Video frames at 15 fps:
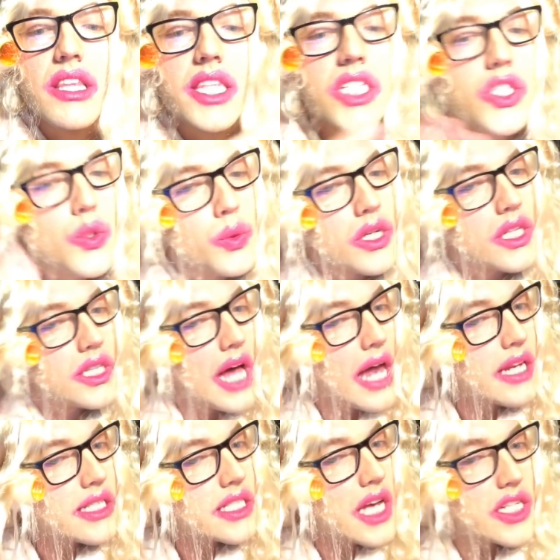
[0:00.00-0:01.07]
They're doing a lot
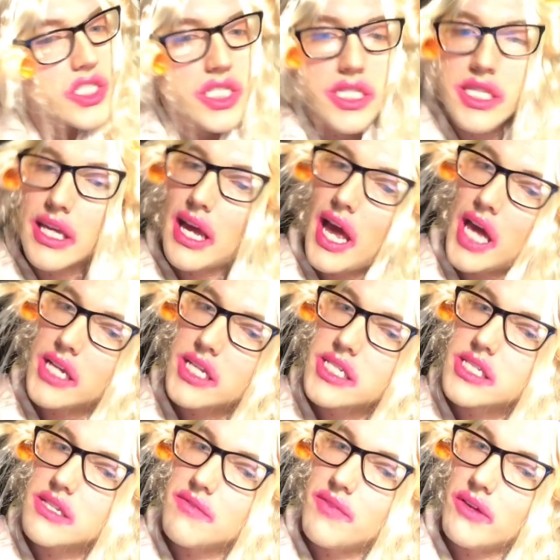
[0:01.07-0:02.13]
of touching their head
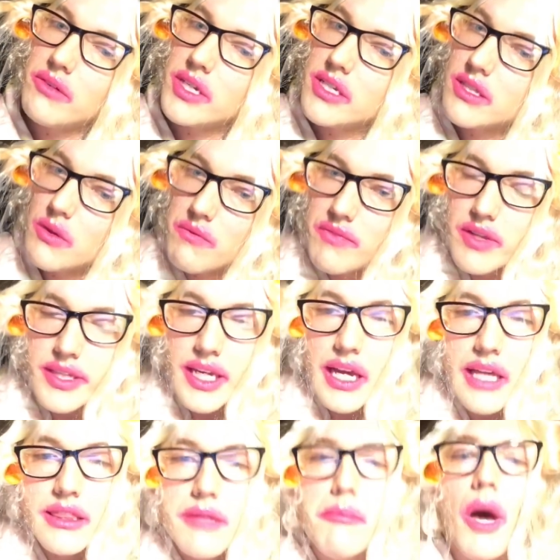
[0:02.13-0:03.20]
because they're very, they
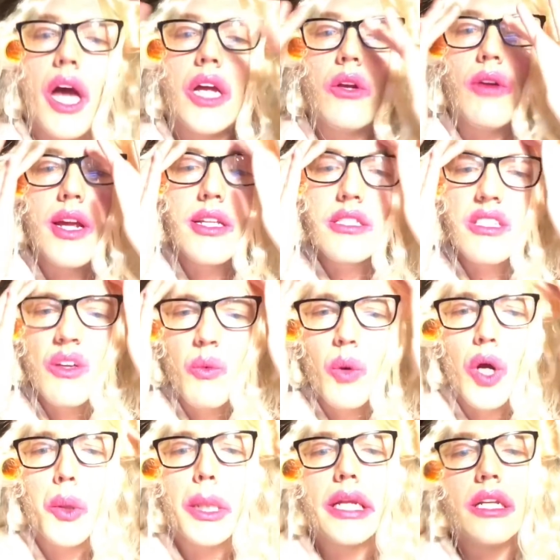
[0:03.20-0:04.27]
got the migraines, they're
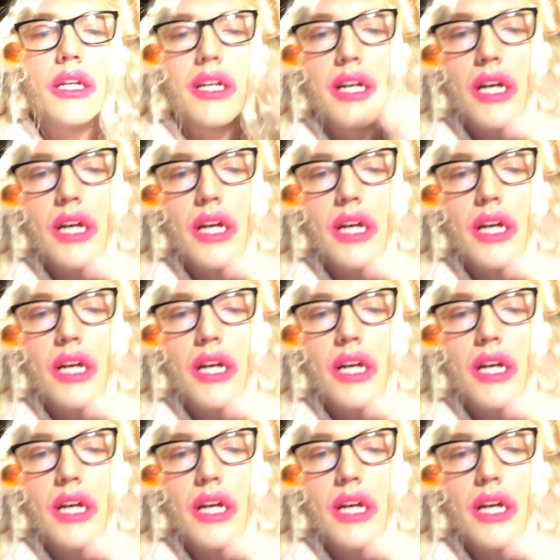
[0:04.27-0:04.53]
worried.